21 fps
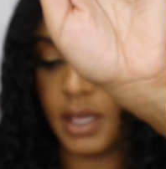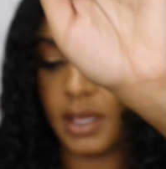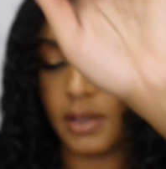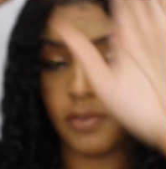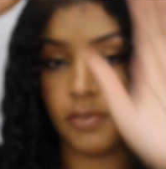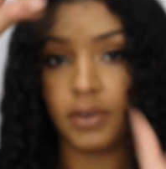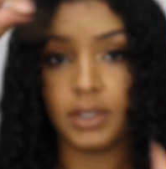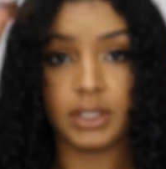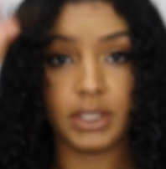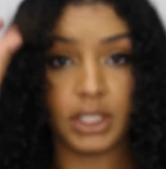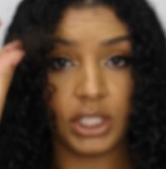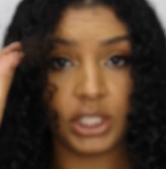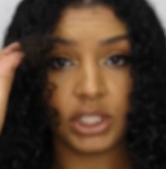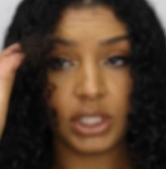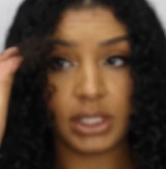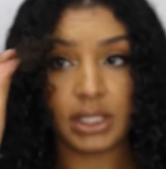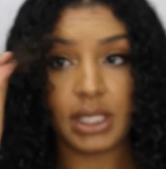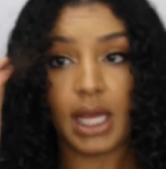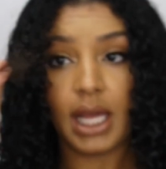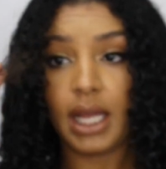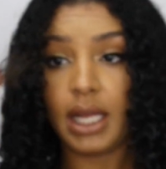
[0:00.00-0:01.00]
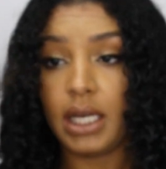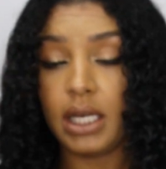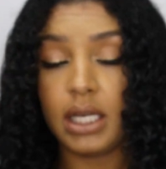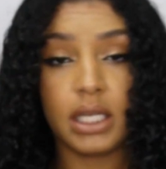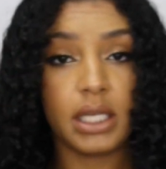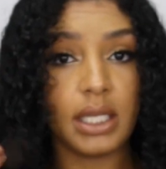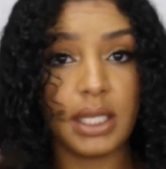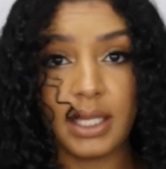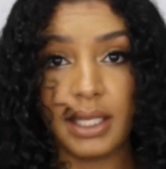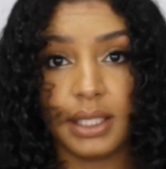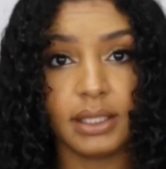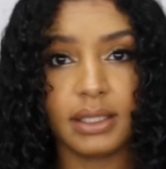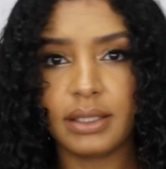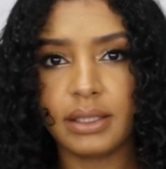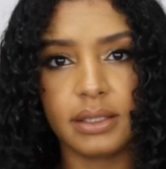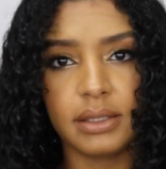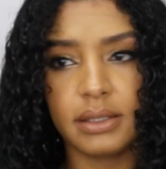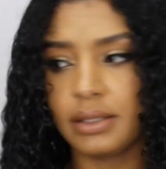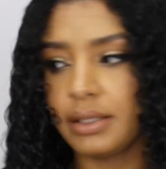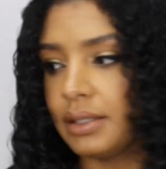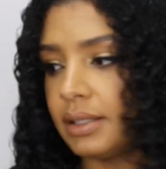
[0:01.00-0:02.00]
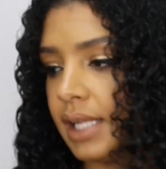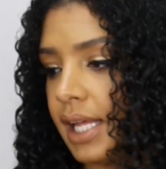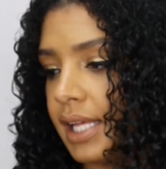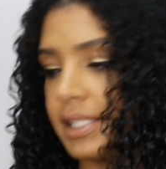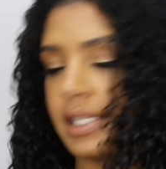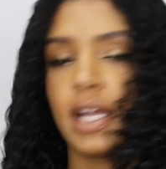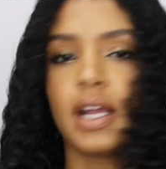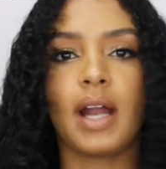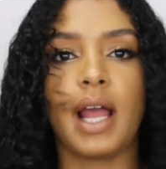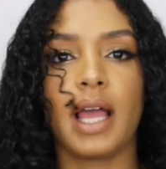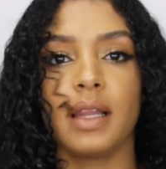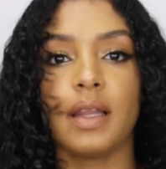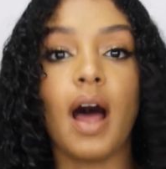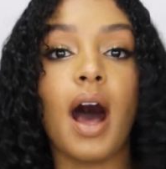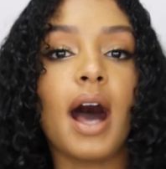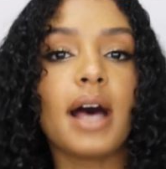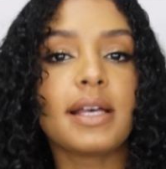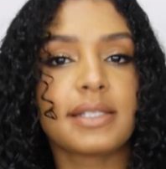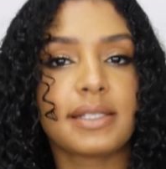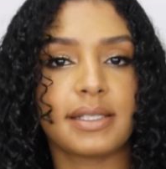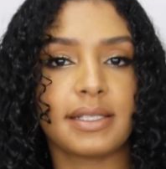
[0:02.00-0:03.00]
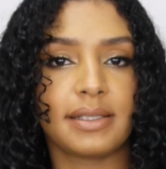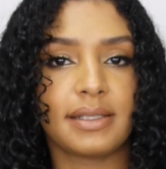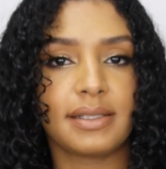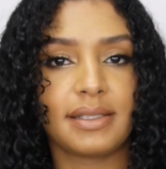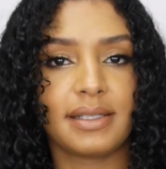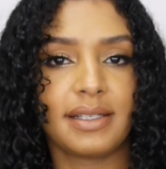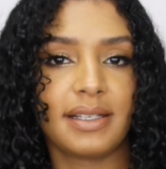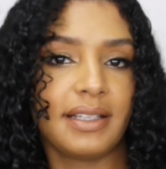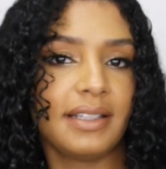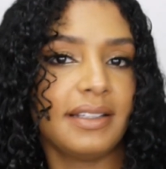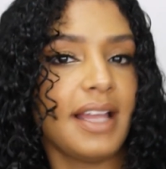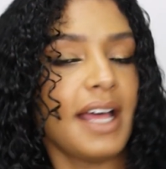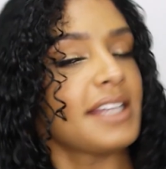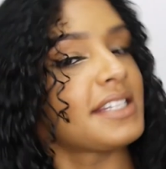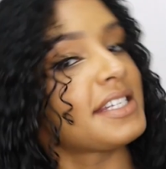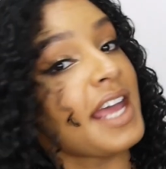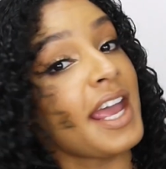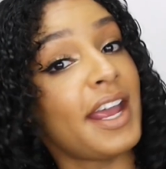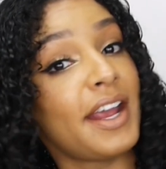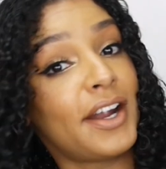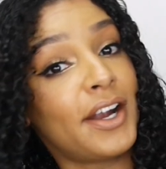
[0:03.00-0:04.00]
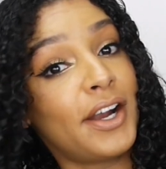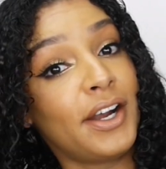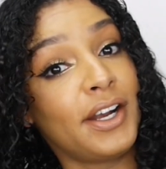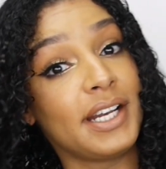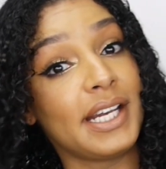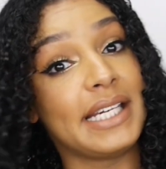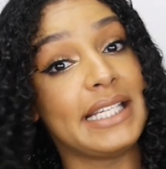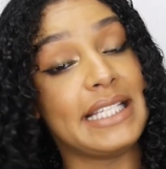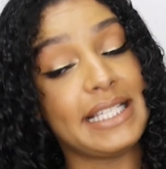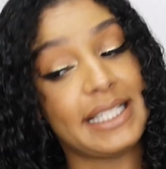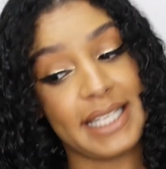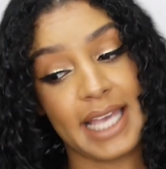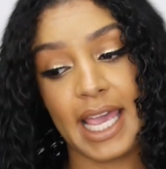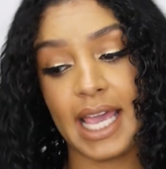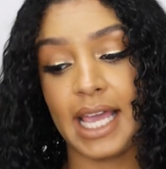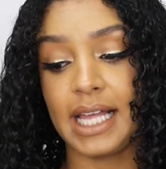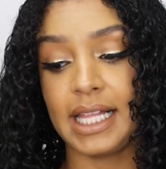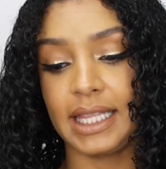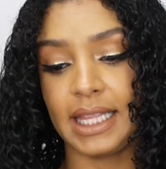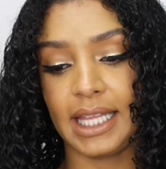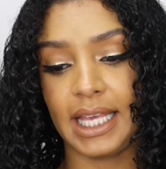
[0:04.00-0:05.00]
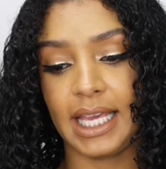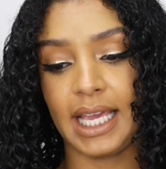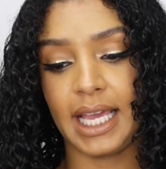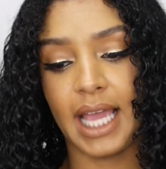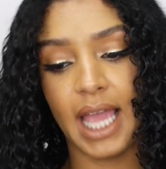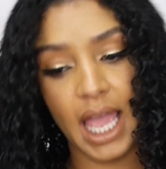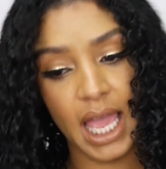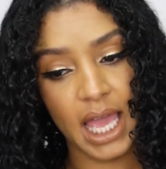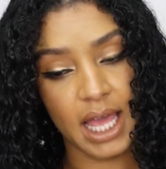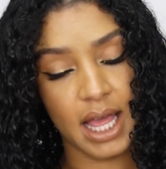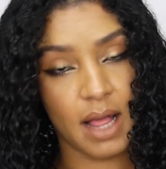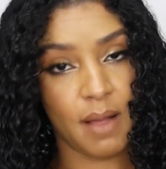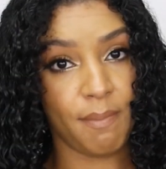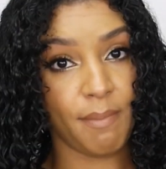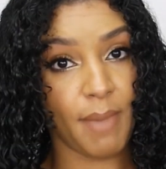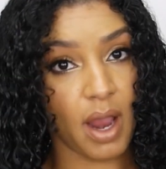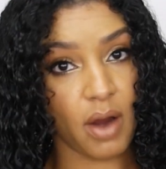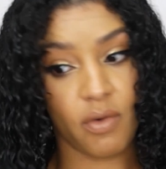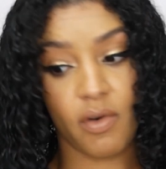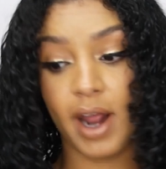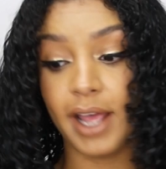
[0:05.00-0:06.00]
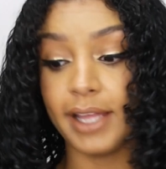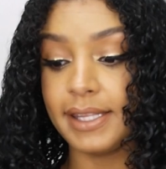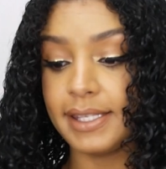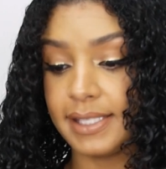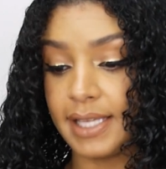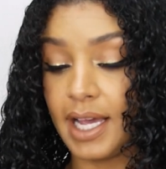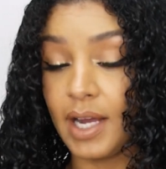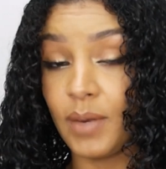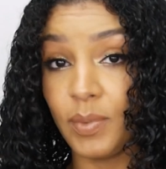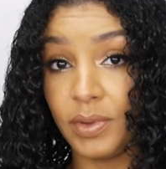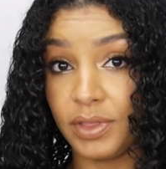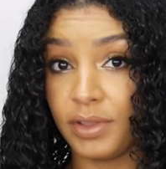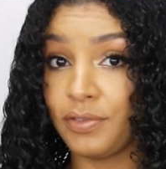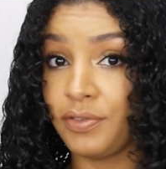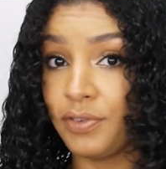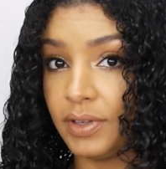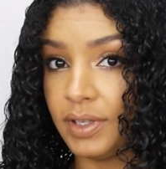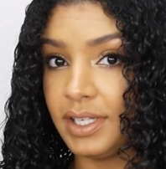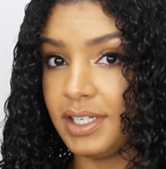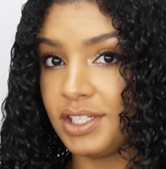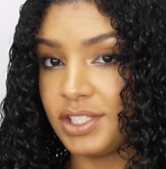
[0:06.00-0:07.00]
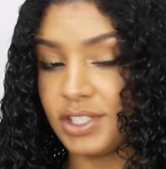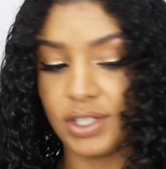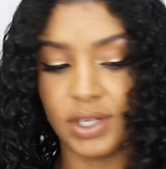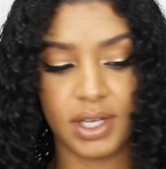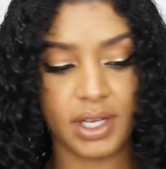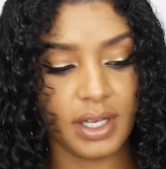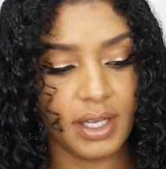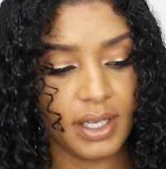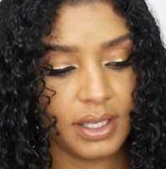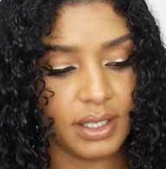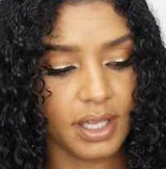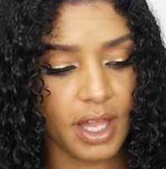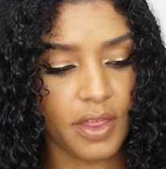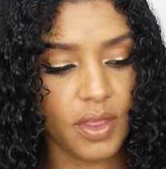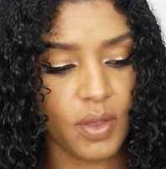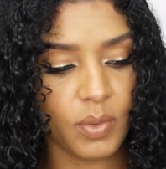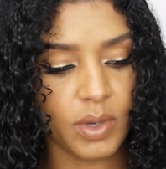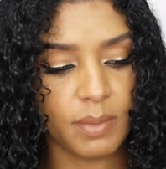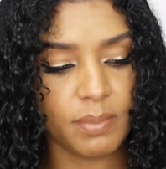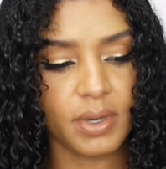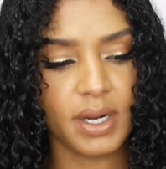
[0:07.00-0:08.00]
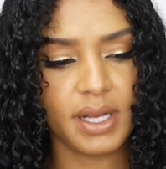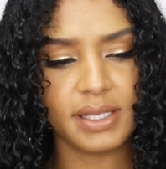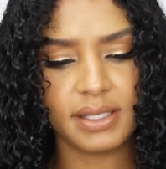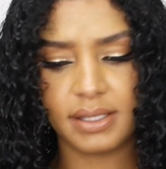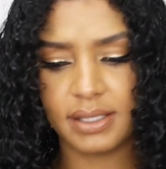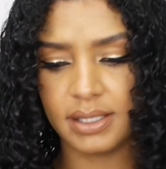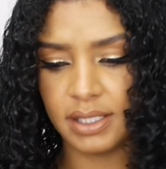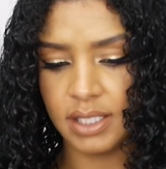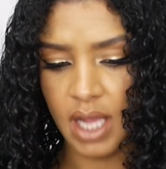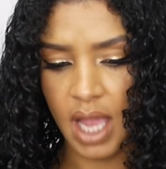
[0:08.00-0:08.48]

the Felicia side, less hair. I lost less hair detangling my right side with the Felicia Leatherwood brush,